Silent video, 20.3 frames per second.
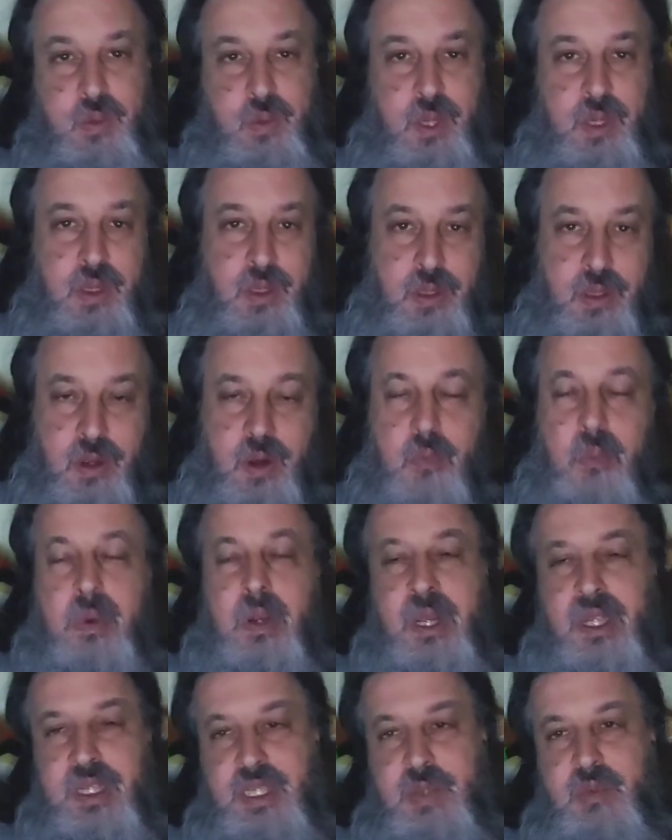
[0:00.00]
Well, no,
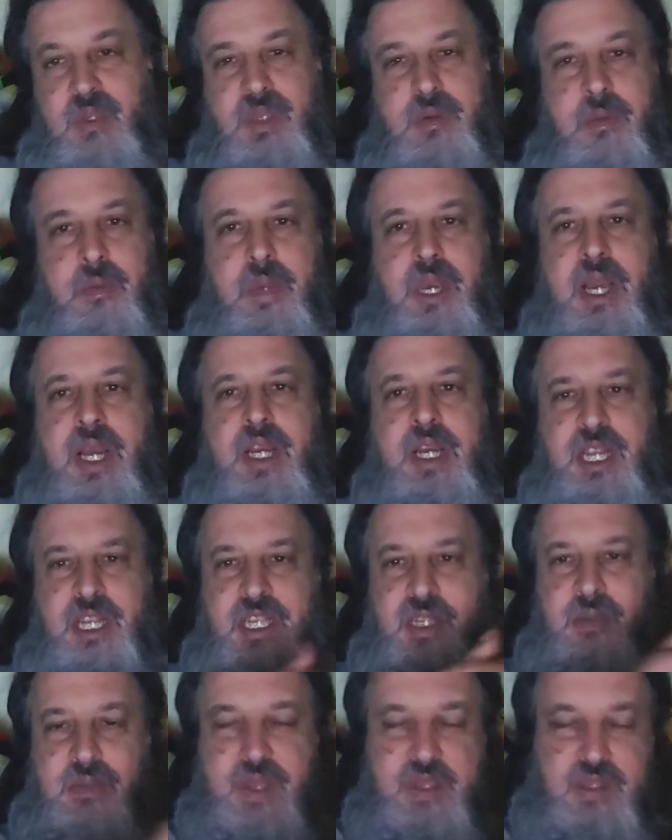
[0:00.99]
because there was a
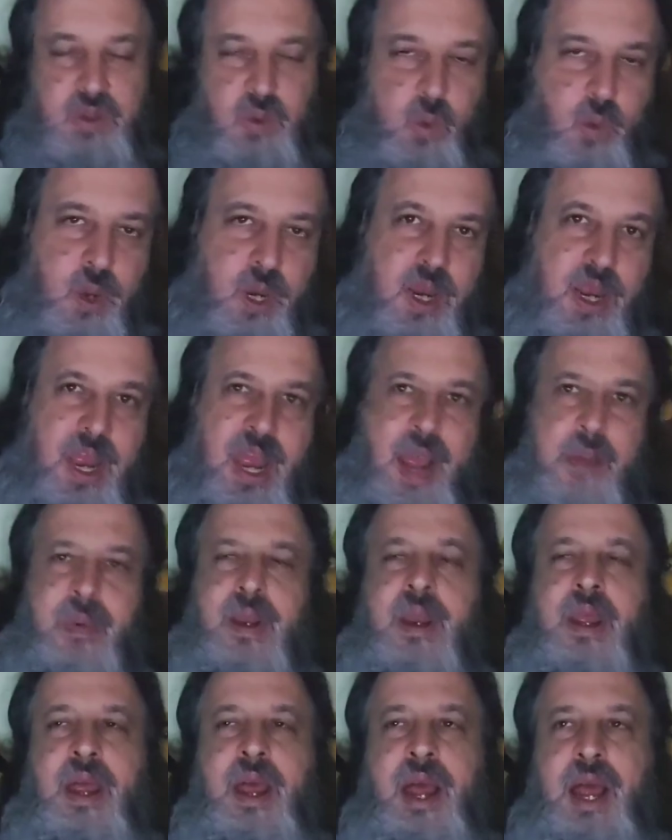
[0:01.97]
mechanism as to what
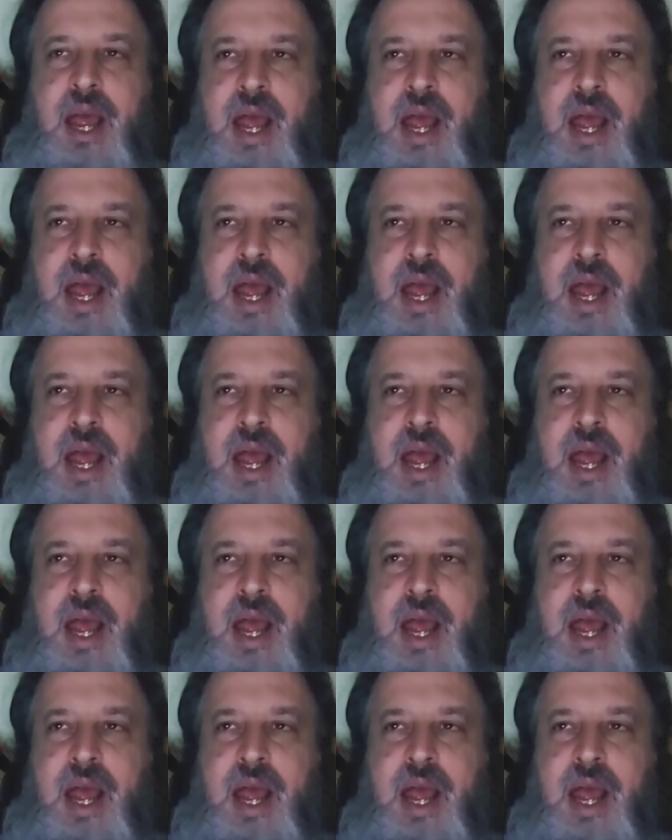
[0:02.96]
happened.